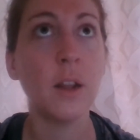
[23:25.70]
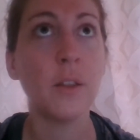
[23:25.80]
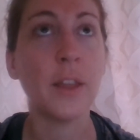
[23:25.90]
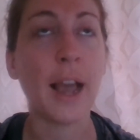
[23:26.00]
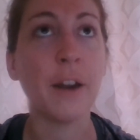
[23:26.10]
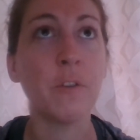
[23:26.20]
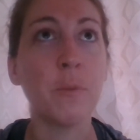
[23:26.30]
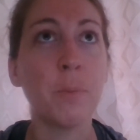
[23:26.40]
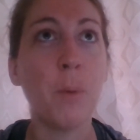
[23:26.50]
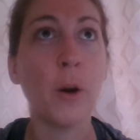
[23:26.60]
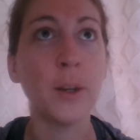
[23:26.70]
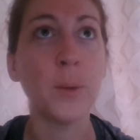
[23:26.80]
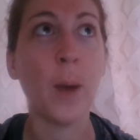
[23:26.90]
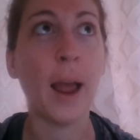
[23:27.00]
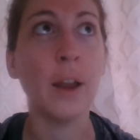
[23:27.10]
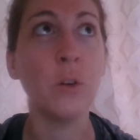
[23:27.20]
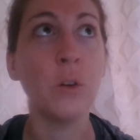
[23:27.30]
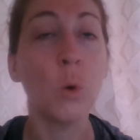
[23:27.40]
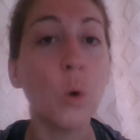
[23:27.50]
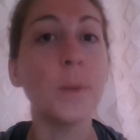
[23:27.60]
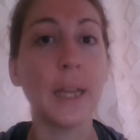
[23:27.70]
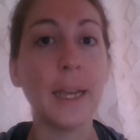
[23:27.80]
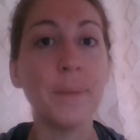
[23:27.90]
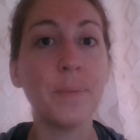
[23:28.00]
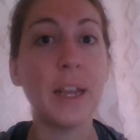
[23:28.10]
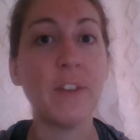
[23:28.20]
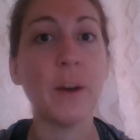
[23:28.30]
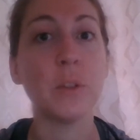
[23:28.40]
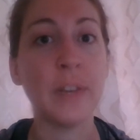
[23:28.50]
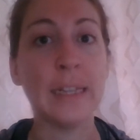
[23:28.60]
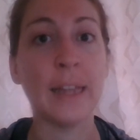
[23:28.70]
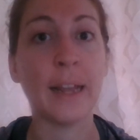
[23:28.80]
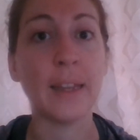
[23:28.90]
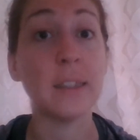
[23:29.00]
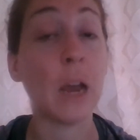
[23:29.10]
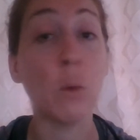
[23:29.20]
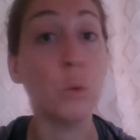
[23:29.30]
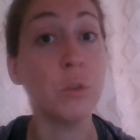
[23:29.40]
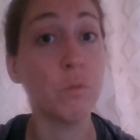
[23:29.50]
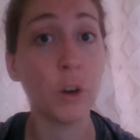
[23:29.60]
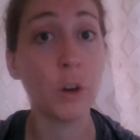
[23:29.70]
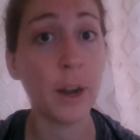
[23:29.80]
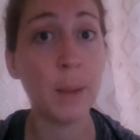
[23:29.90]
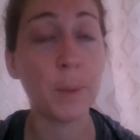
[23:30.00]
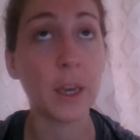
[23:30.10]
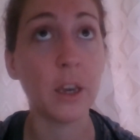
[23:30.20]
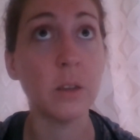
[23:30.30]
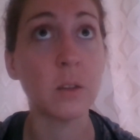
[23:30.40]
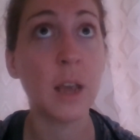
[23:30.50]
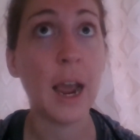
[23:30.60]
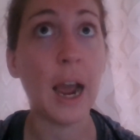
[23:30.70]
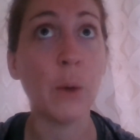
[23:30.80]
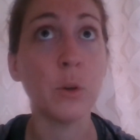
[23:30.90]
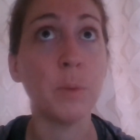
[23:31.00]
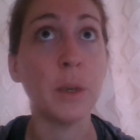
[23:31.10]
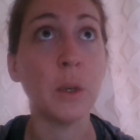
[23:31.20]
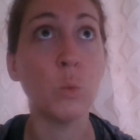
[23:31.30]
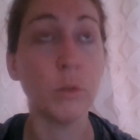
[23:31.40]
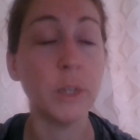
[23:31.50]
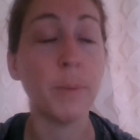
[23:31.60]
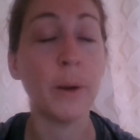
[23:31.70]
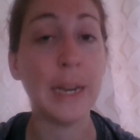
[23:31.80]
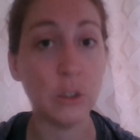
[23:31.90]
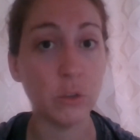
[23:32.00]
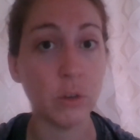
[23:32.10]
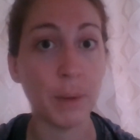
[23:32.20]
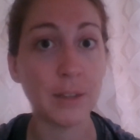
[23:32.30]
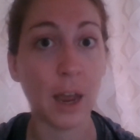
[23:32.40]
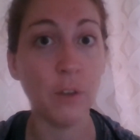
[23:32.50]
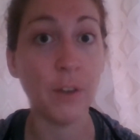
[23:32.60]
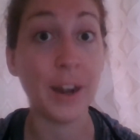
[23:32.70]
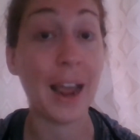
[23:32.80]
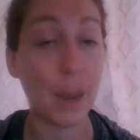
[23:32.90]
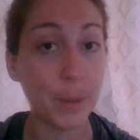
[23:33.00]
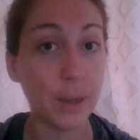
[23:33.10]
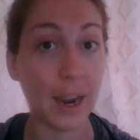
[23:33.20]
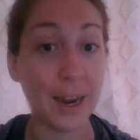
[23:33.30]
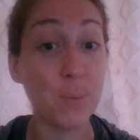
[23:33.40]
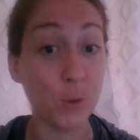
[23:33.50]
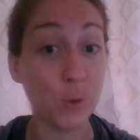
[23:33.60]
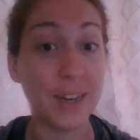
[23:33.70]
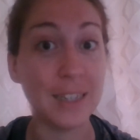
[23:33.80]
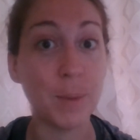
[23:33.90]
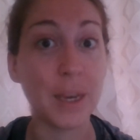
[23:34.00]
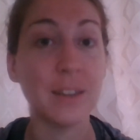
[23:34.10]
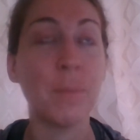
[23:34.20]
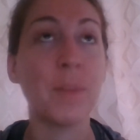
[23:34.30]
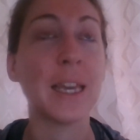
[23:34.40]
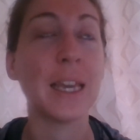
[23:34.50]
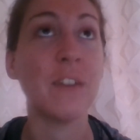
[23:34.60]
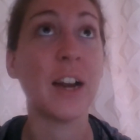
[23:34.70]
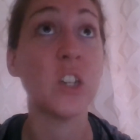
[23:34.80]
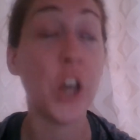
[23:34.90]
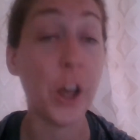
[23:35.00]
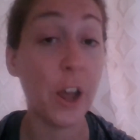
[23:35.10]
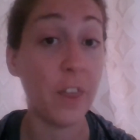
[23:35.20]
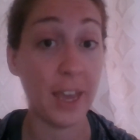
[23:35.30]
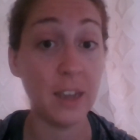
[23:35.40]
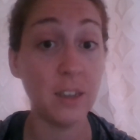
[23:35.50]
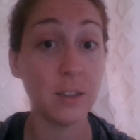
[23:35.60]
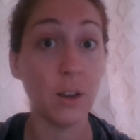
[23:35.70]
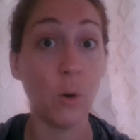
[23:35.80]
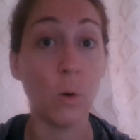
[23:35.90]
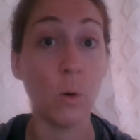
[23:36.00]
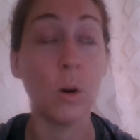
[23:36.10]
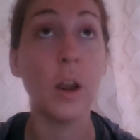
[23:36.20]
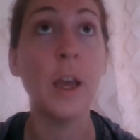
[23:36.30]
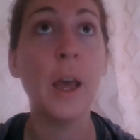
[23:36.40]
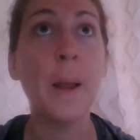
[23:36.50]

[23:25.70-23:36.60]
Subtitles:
the kind of point where normally if I was feeling like this I wouldn't run on it because I would be worried about injuring myself, and I am worried because I'm thinking if I tear this or